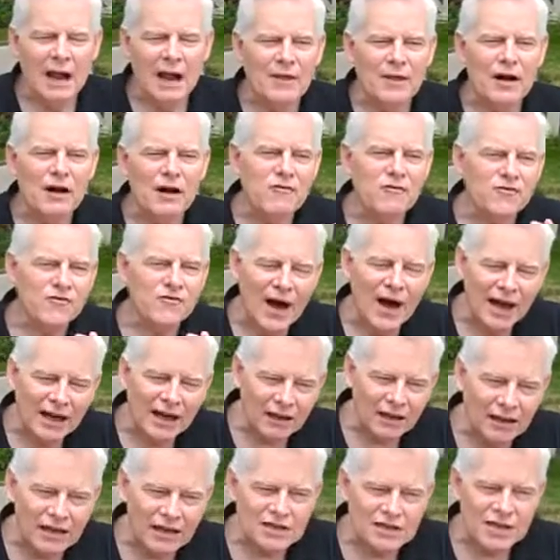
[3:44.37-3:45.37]
and then a
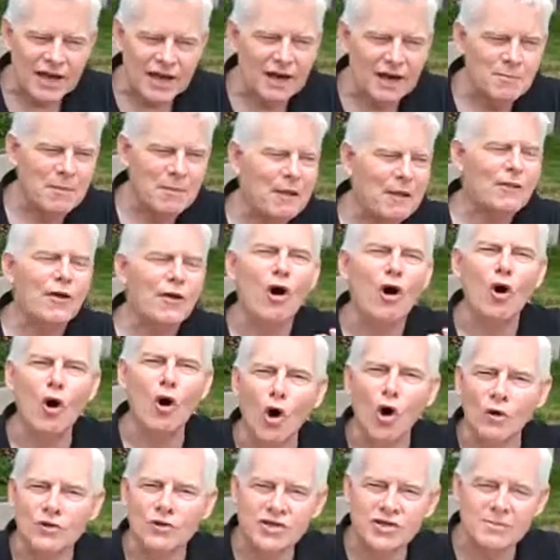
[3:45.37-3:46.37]
final exam on the
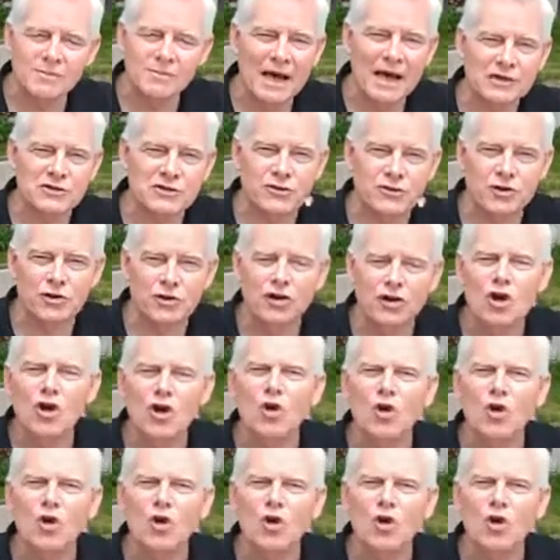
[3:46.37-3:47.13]
whole semester